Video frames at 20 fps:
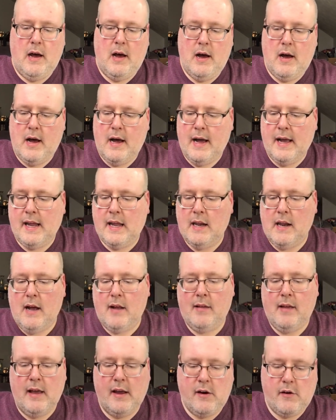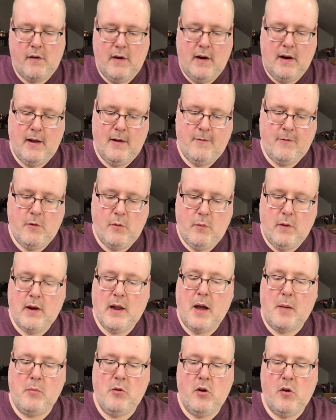I cannot take credit for what
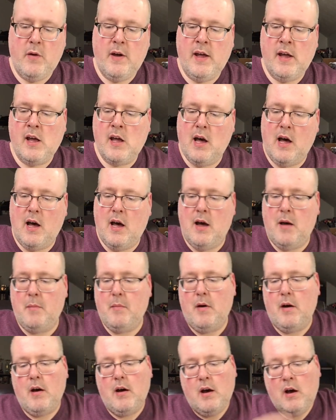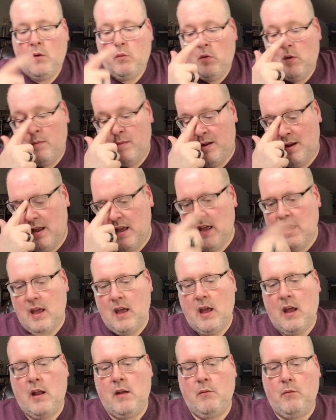I'm doing. A woman
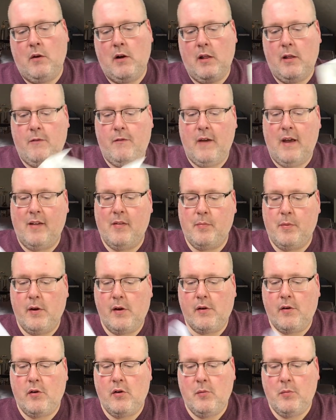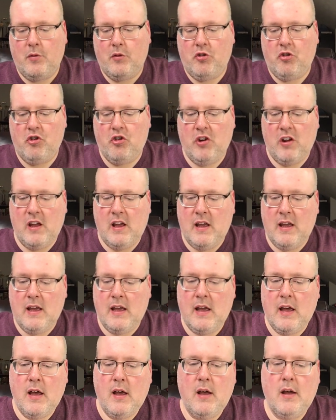in one of the Facebook groups,
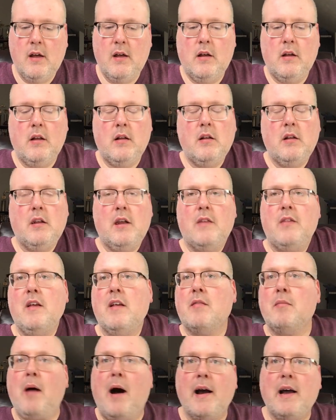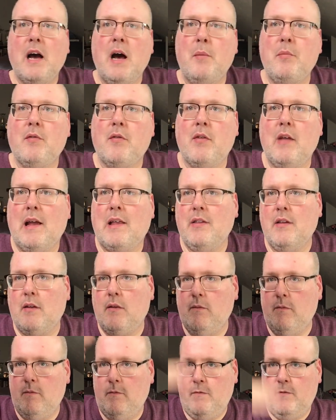she did these mock-ups, like this
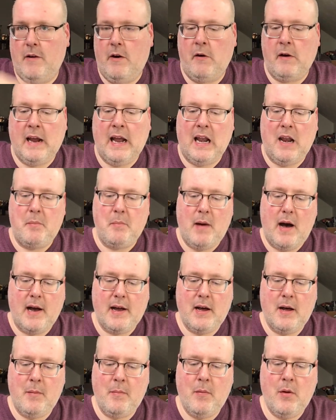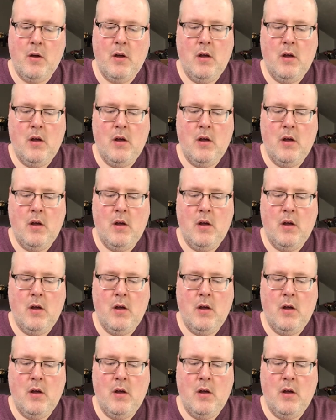variegated mock-up.